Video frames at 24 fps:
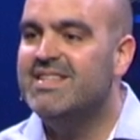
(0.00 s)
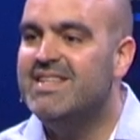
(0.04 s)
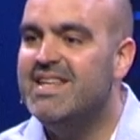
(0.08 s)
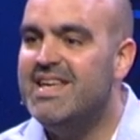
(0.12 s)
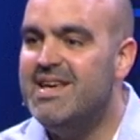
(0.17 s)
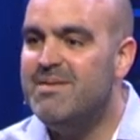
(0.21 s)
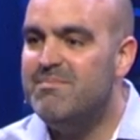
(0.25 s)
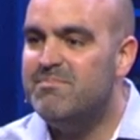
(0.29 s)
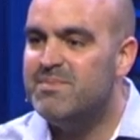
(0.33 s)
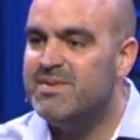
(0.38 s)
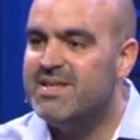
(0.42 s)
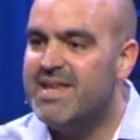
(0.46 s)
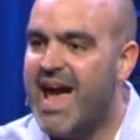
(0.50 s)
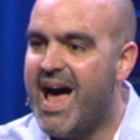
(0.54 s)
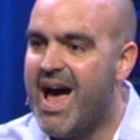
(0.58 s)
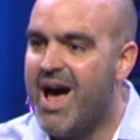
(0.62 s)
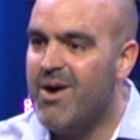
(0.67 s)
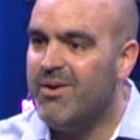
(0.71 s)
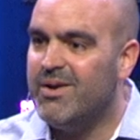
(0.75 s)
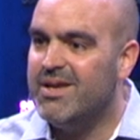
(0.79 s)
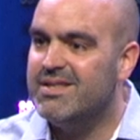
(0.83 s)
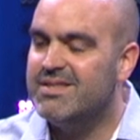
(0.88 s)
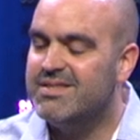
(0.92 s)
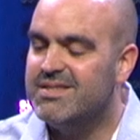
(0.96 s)
deep
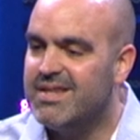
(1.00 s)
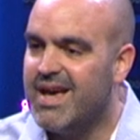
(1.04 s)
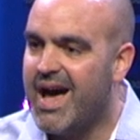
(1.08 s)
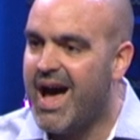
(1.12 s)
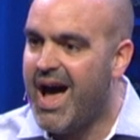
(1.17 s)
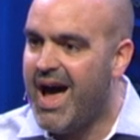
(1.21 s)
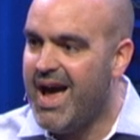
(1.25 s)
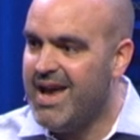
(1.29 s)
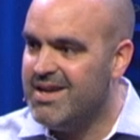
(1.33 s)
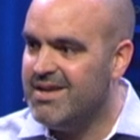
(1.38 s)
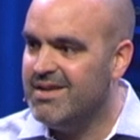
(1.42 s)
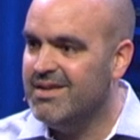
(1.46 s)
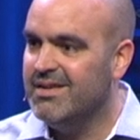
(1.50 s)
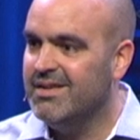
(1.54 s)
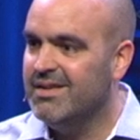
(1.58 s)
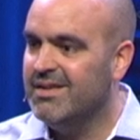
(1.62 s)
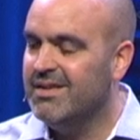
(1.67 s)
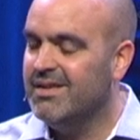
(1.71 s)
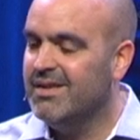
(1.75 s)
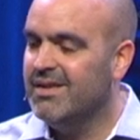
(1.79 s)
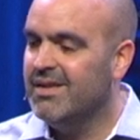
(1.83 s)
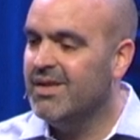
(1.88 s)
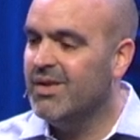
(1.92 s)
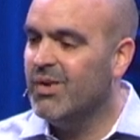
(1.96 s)
down inside,
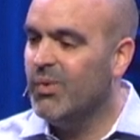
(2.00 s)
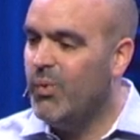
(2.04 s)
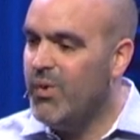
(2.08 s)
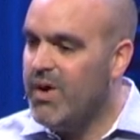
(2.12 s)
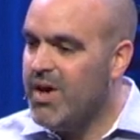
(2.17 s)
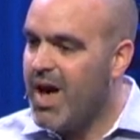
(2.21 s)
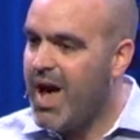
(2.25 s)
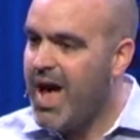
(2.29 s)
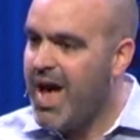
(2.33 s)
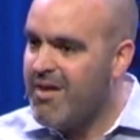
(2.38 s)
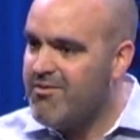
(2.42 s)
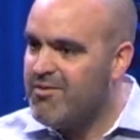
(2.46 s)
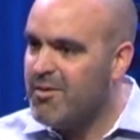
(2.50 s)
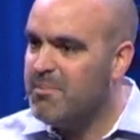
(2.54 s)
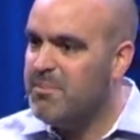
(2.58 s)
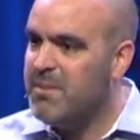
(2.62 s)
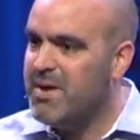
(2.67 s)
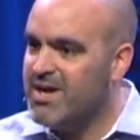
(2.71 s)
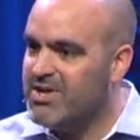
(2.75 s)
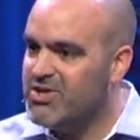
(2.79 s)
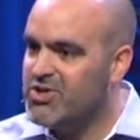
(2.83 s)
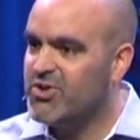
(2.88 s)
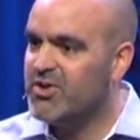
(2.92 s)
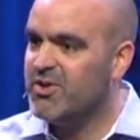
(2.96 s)
we have a
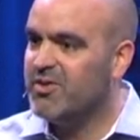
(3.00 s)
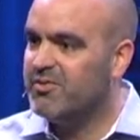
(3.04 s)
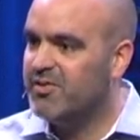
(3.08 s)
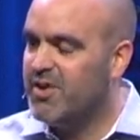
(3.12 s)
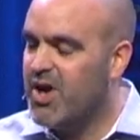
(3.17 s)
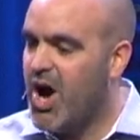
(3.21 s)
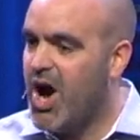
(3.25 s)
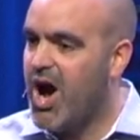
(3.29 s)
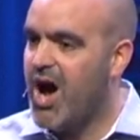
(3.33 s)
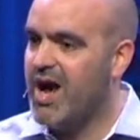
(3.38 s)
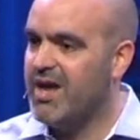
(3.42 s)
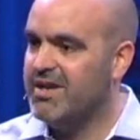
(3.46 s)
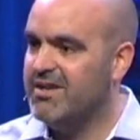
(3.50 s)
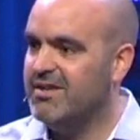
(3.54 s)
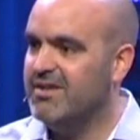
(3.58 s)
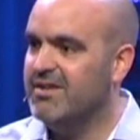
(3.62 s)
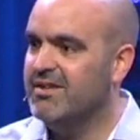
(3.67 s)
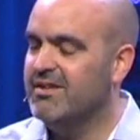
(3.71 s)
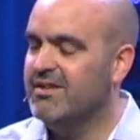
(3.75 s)
picture of God.